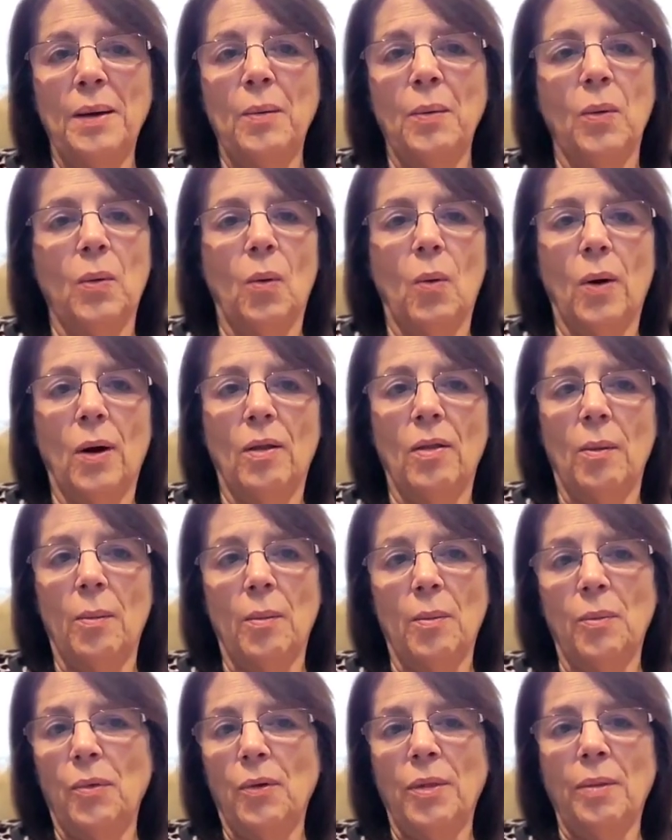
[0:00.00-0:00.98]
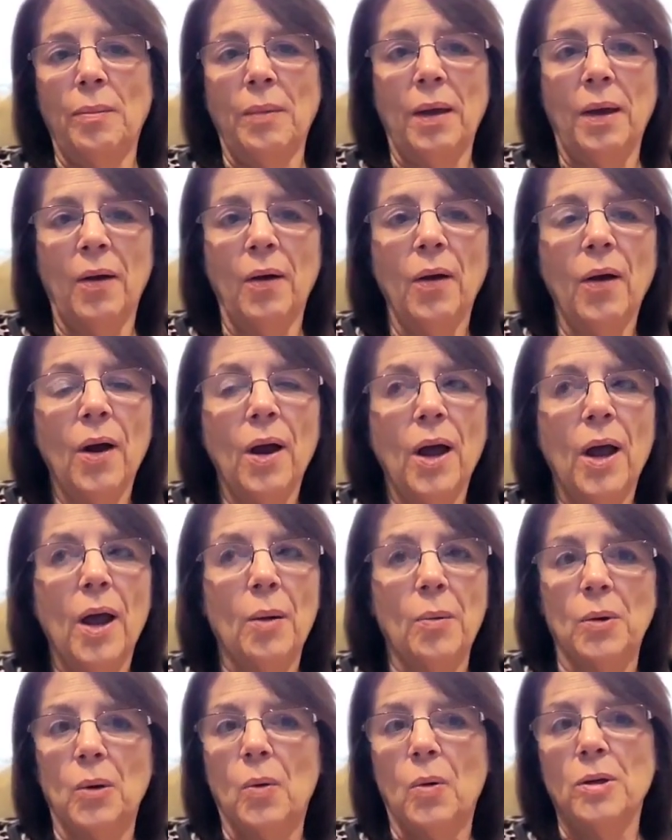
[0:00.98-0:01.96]
to order them and bring them here, it
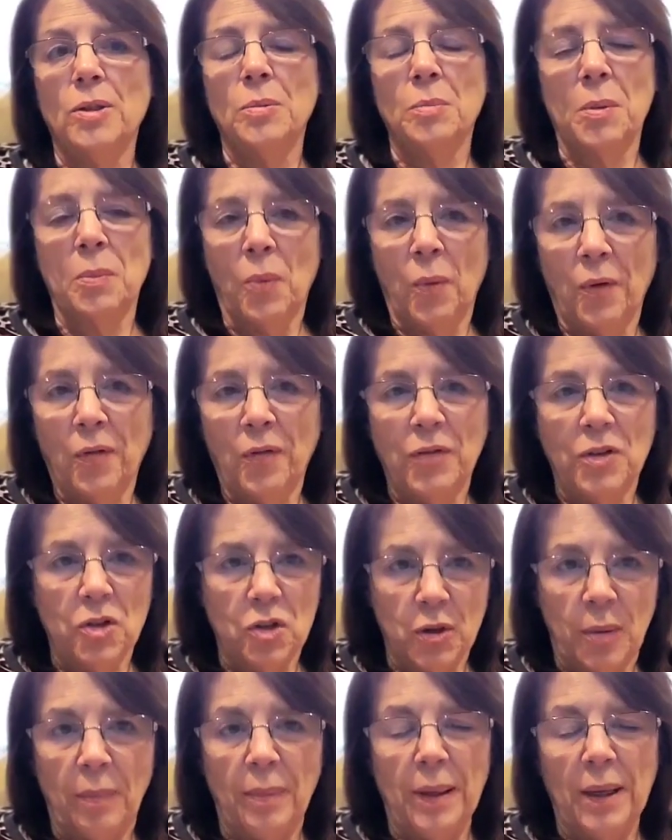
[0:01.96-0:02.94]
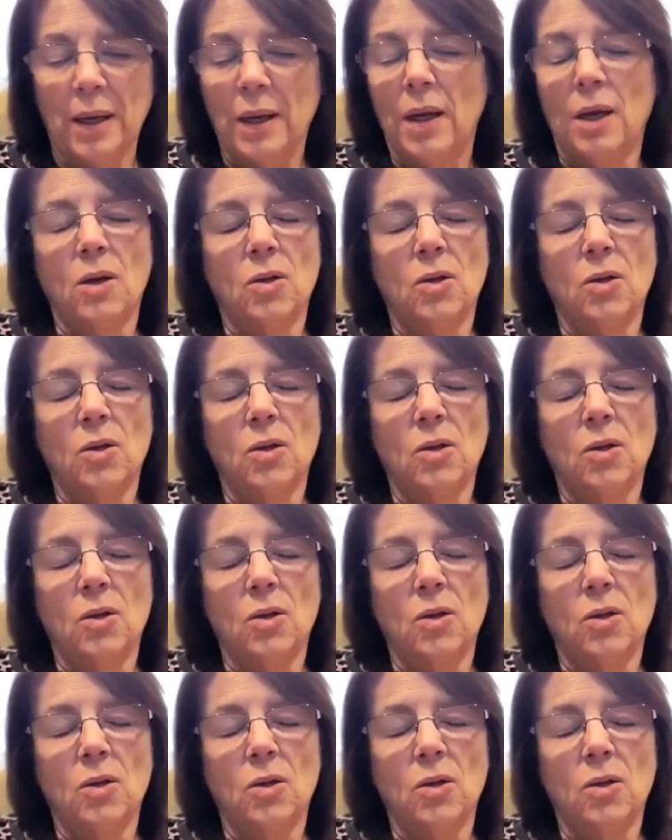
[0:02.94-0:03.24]
would cost me more for the shipping.